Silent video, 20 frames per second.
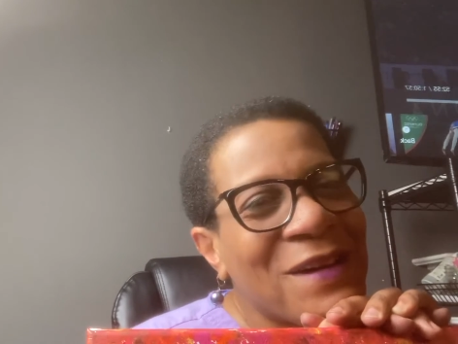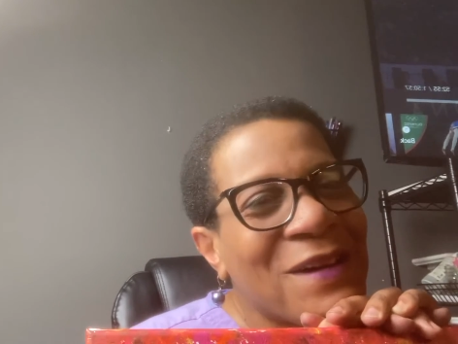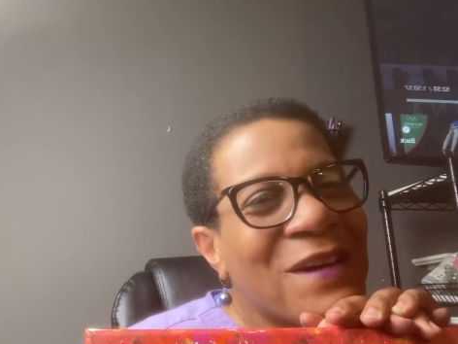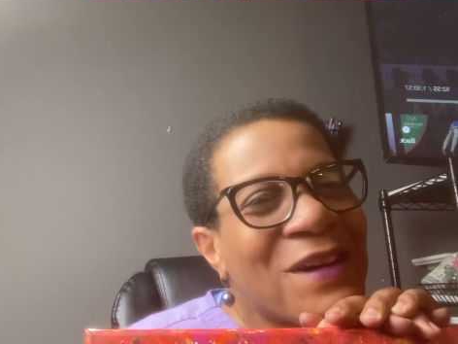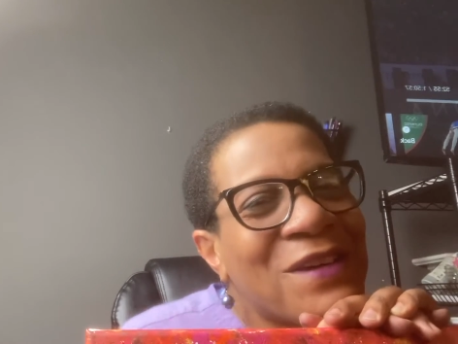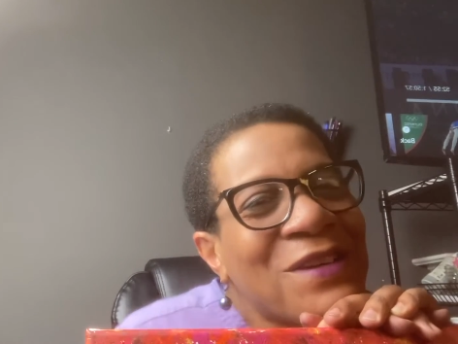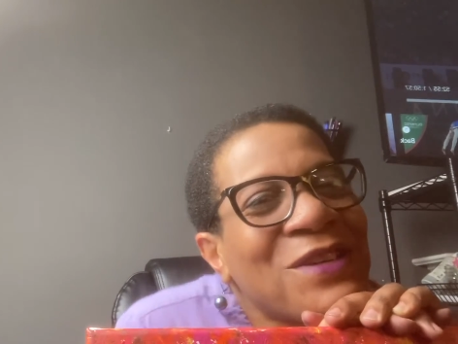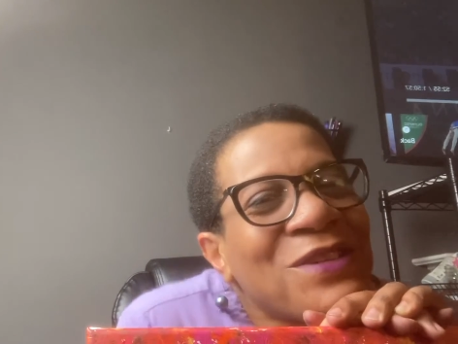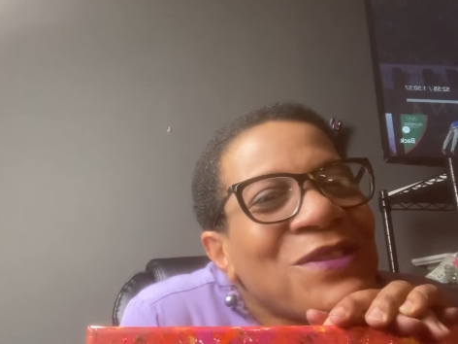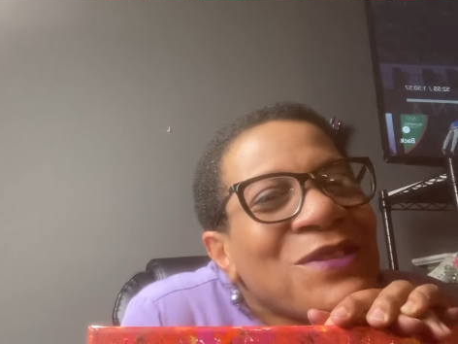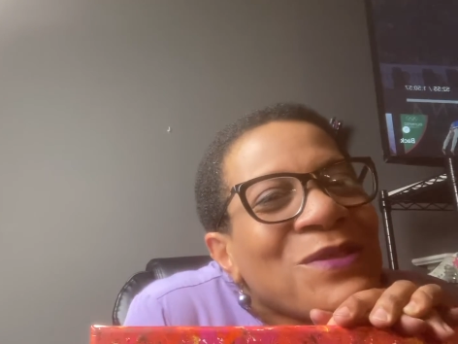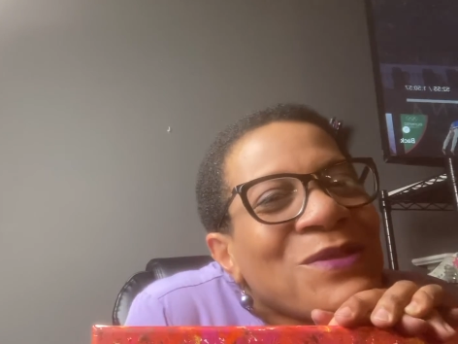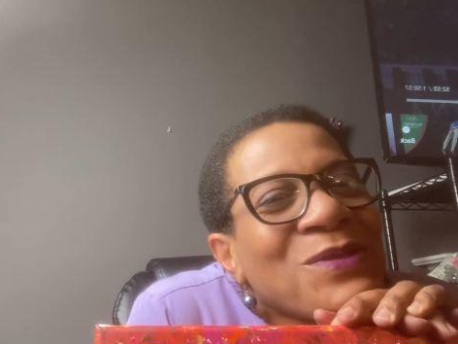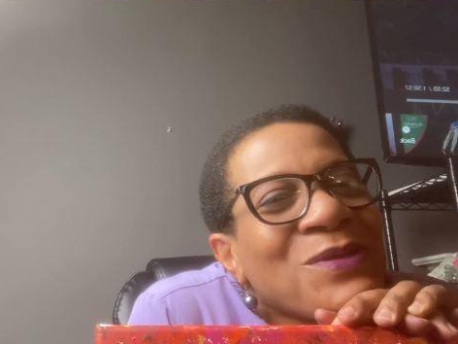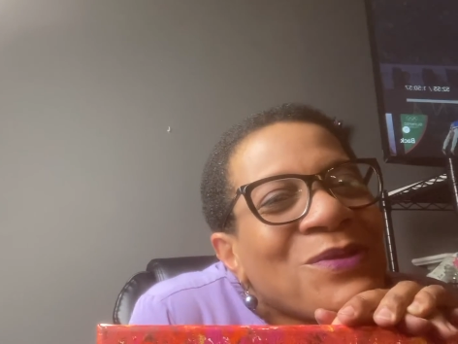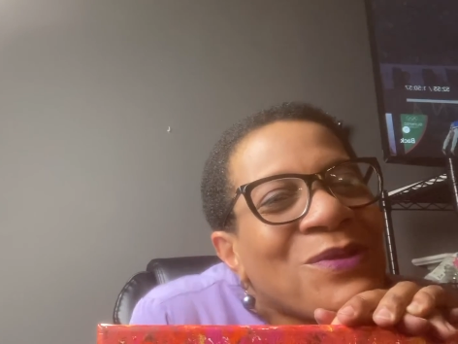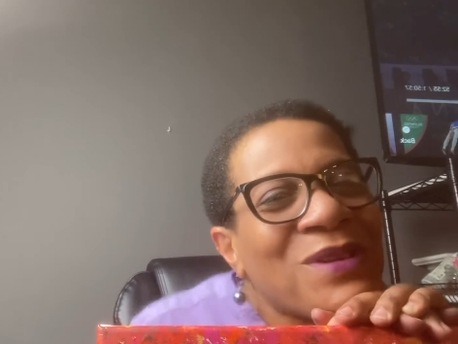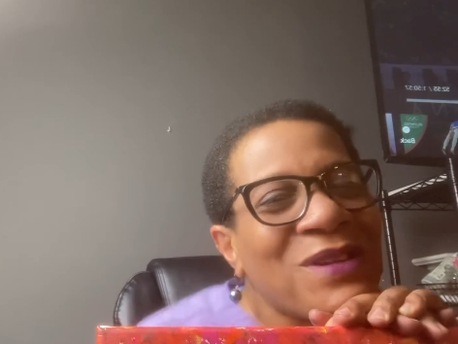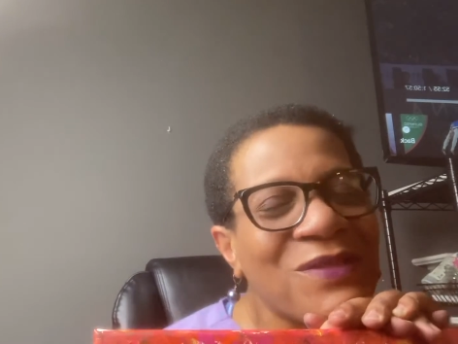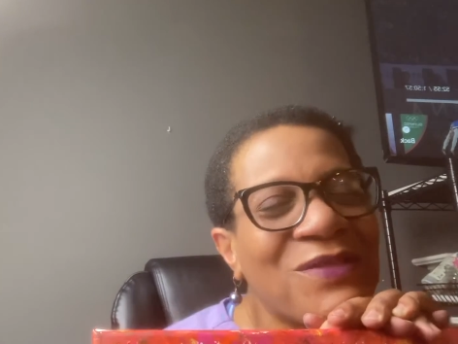on June
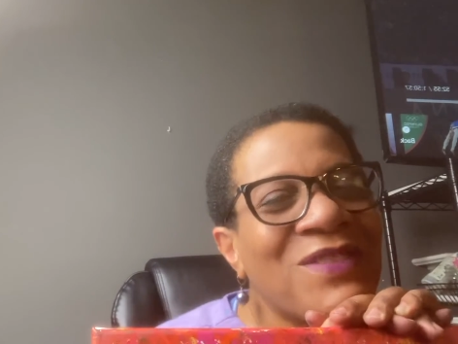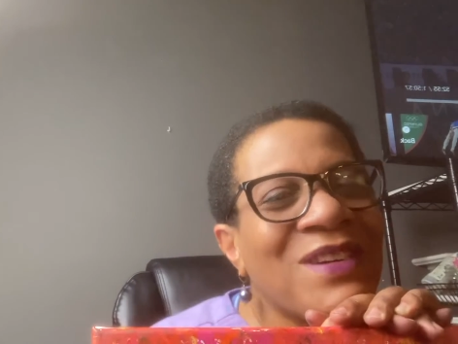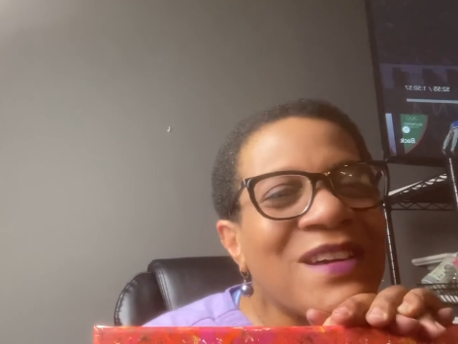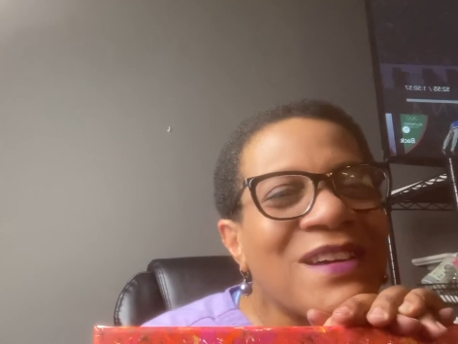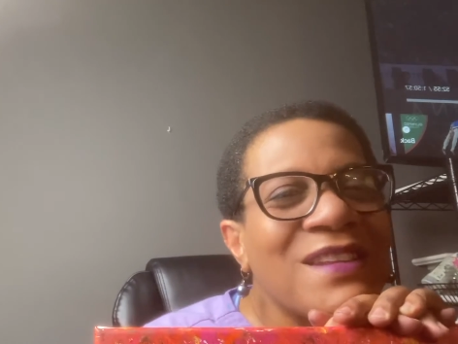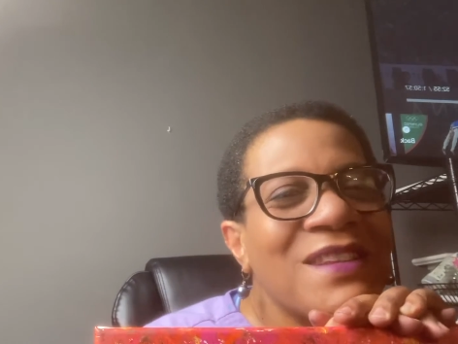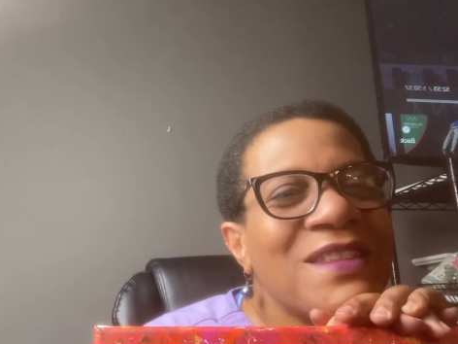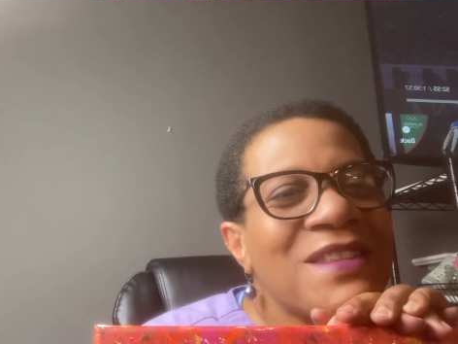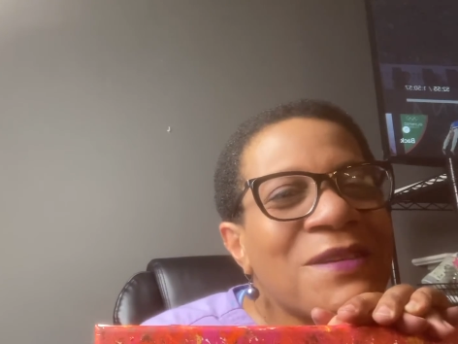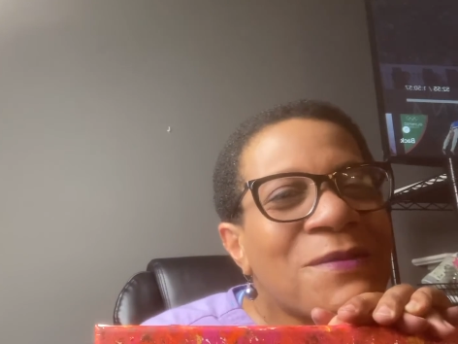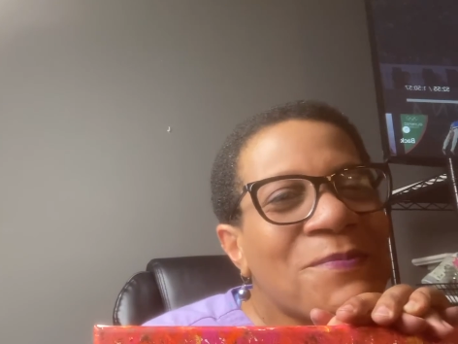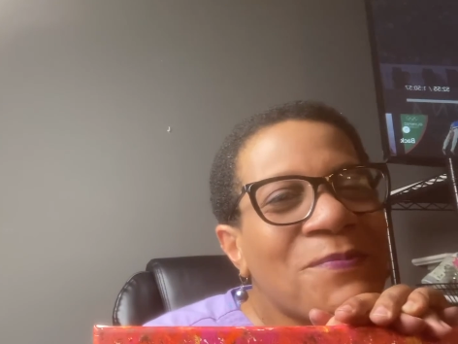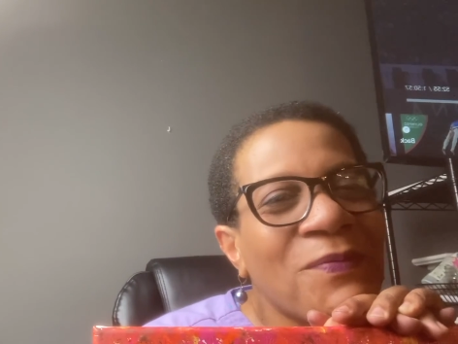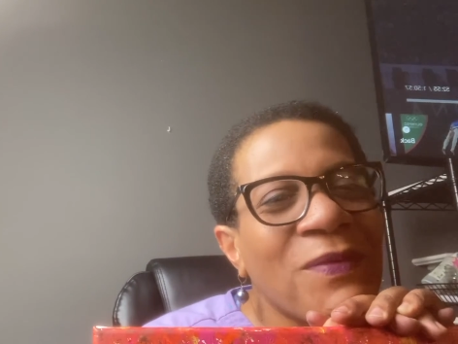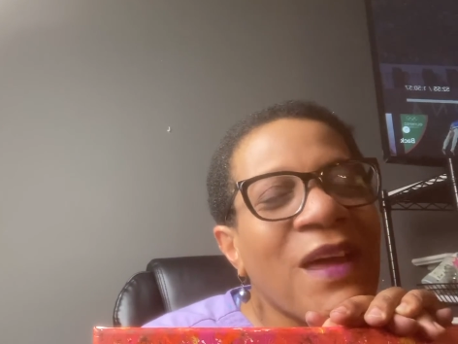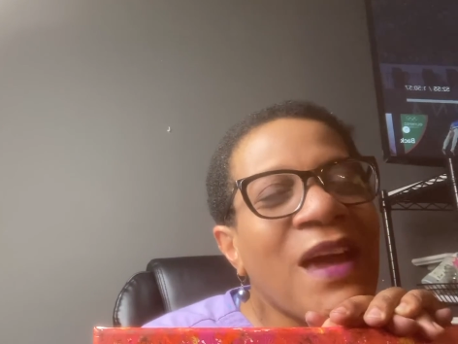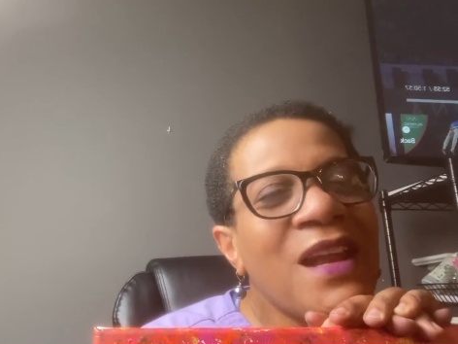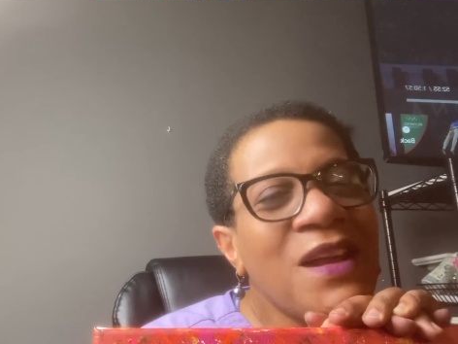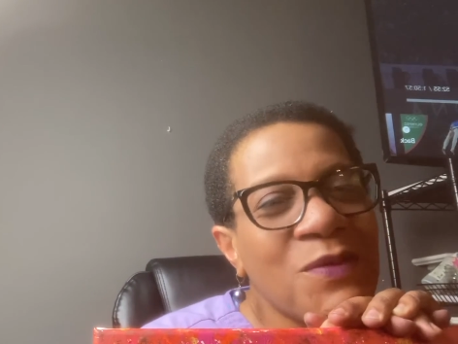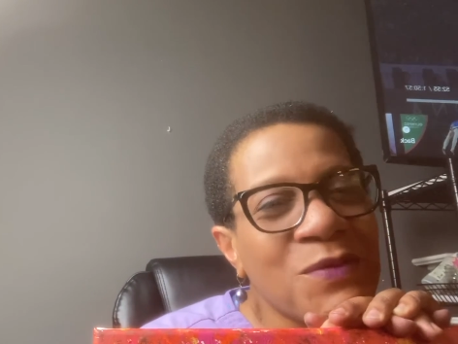25th,
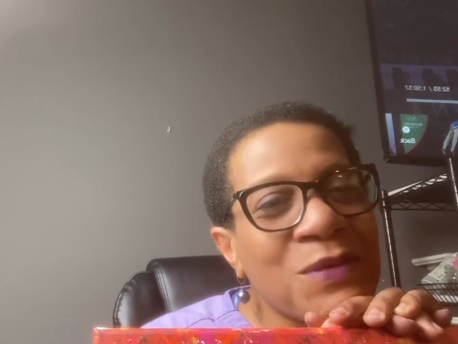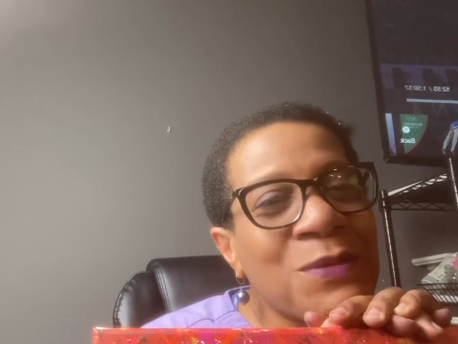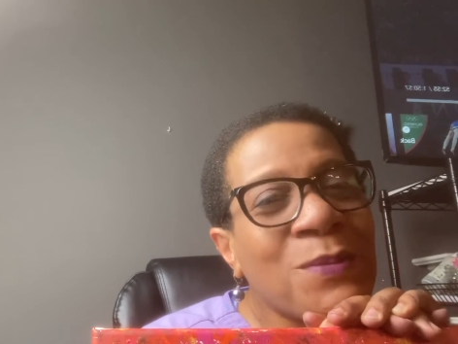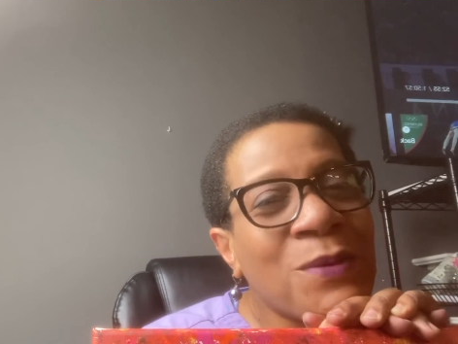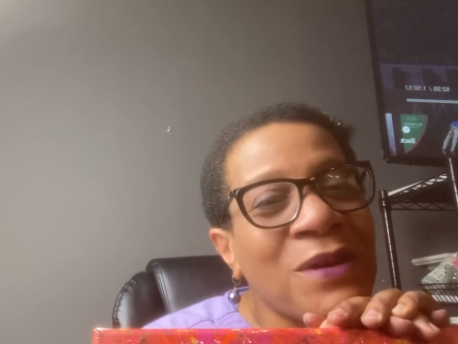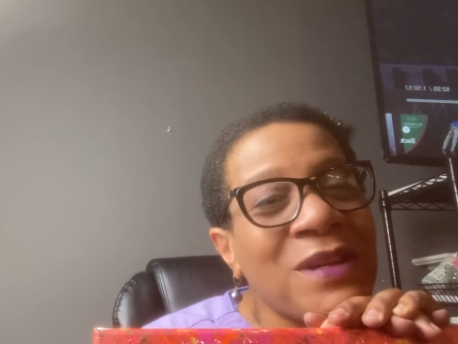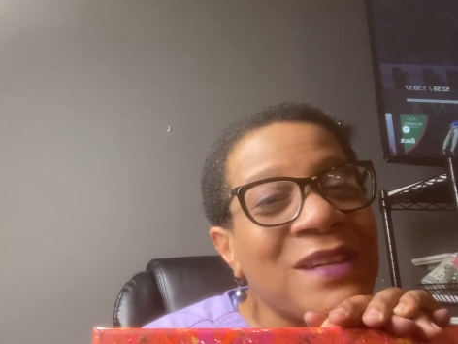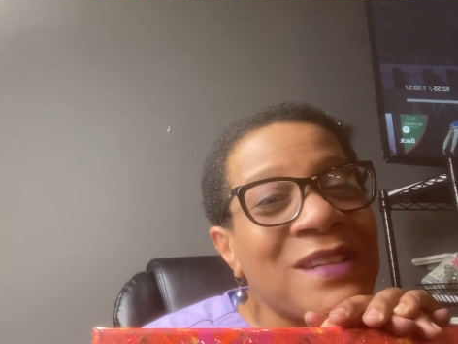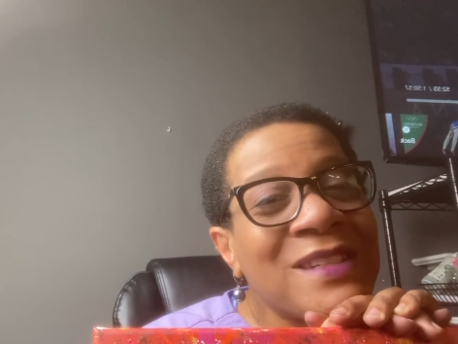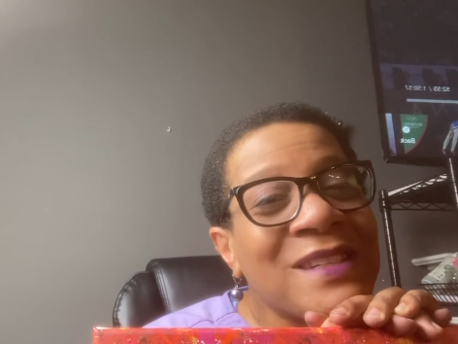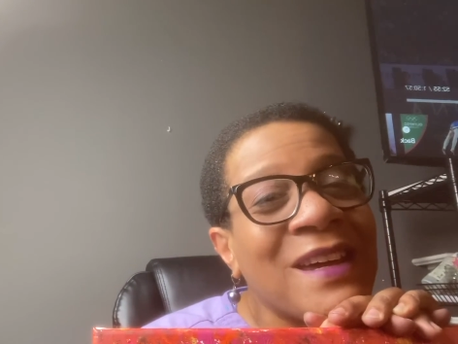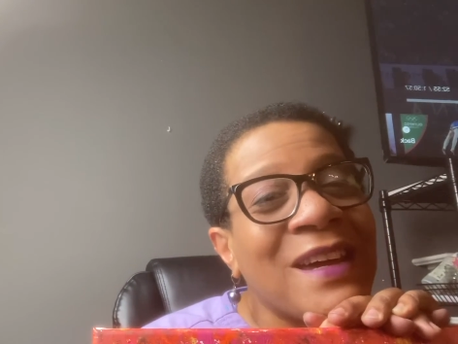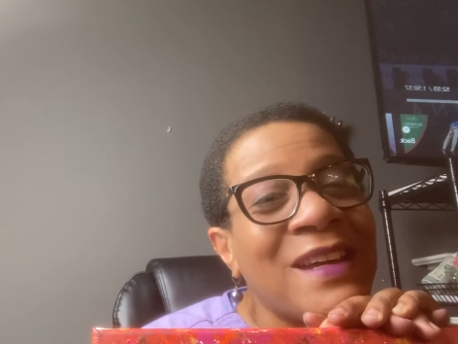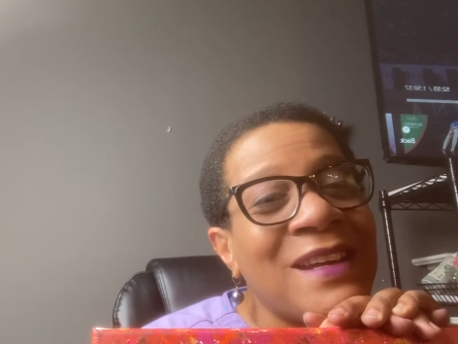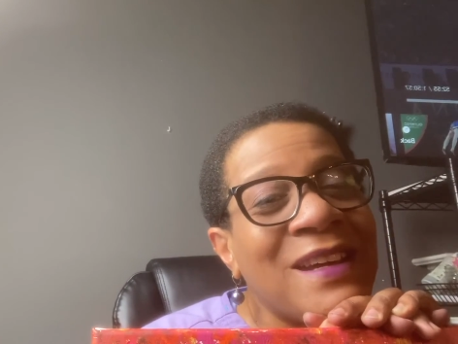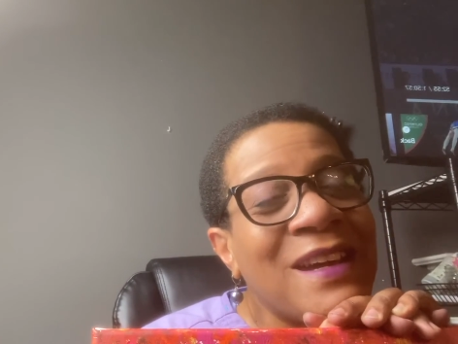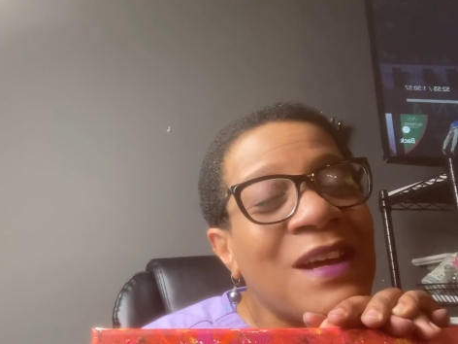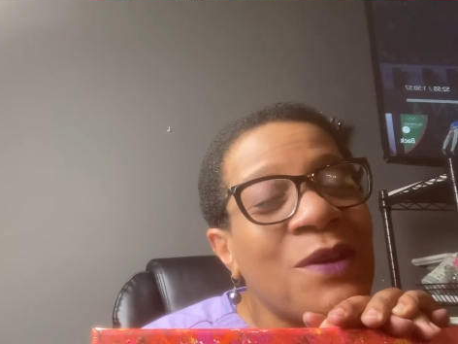and it was pretty exciting.